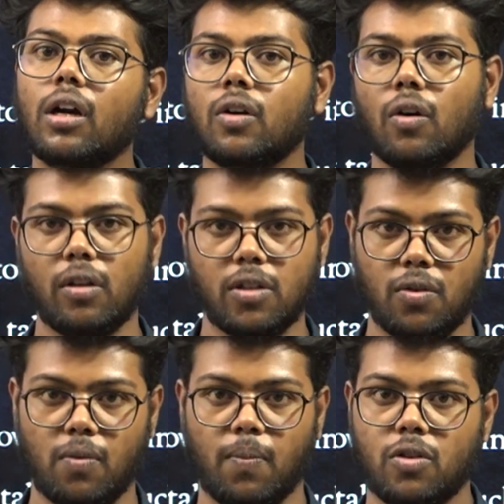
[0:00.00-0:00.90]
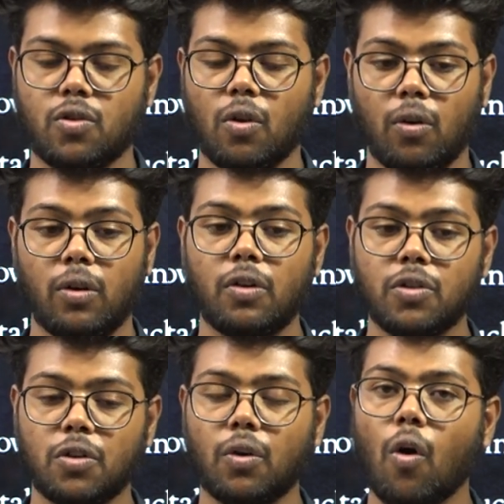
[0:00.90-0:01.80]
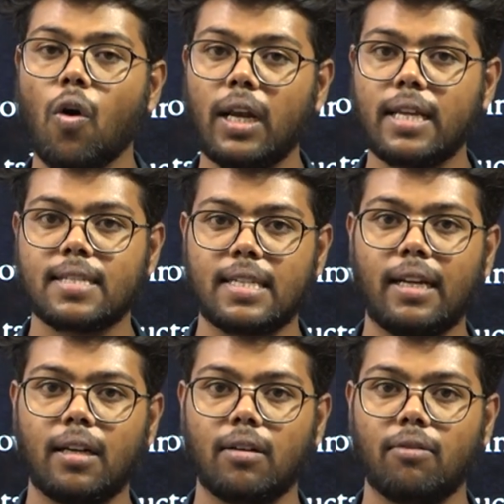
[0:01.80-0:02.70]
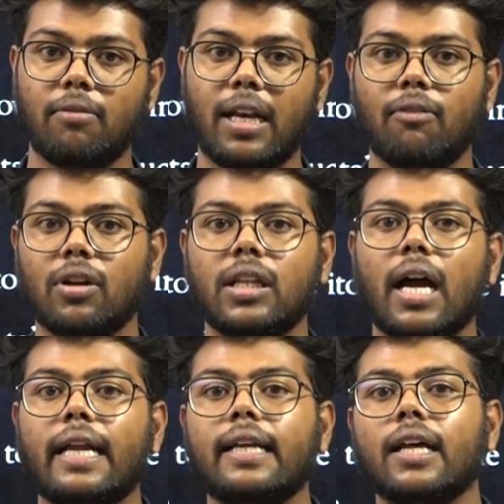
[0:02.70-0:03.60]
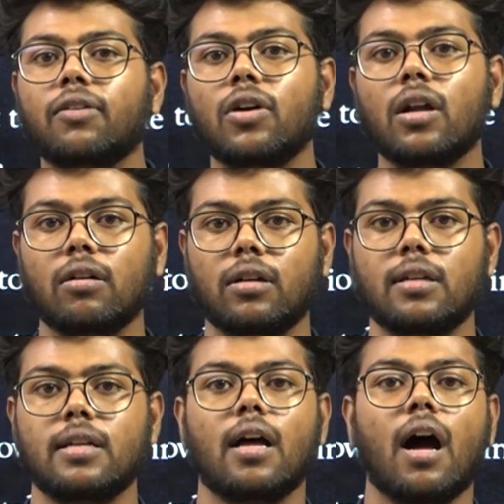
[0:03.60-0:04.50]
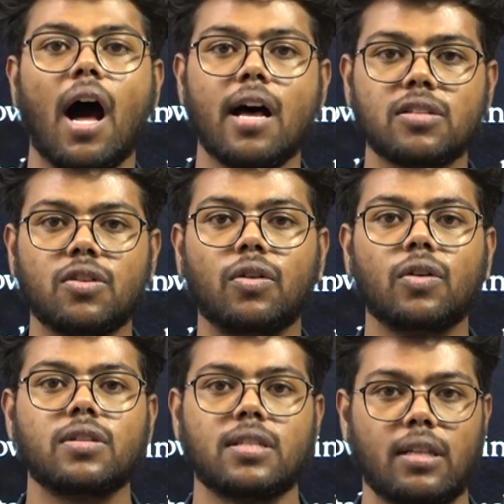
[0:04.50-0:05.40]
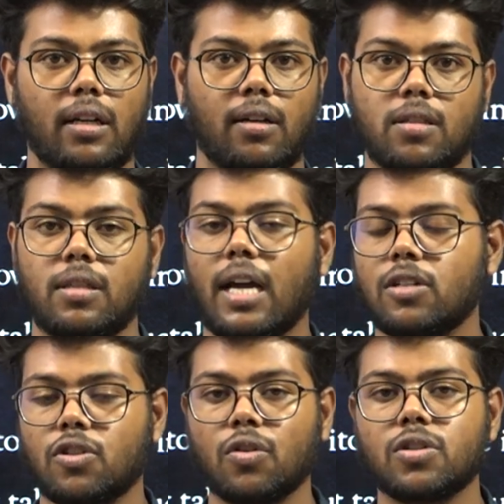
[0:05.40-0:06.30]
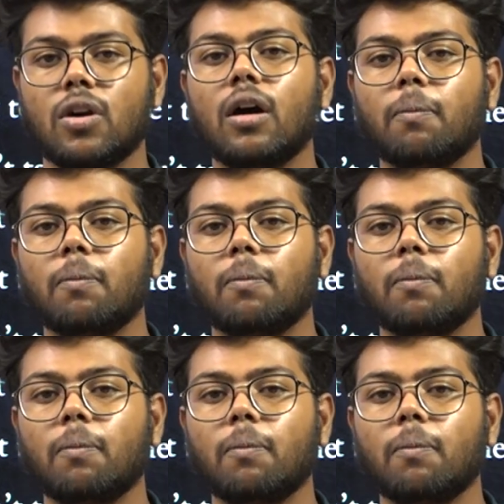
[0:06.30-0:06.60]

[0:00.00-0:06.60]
are told so. So you should only sit whenever the interviewer asks you to sit. That shows your